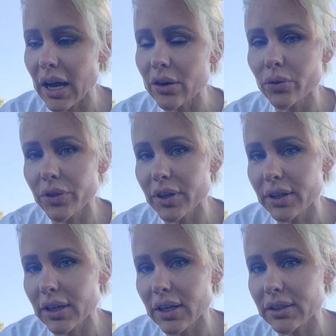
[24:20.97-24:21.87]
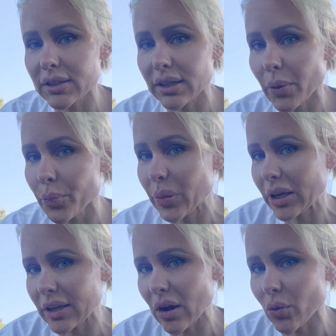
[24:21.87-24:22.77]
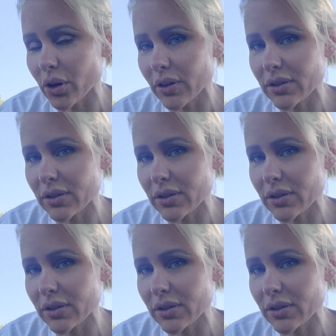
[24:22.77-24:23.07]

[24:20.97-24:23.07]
I don't think that it's like a big network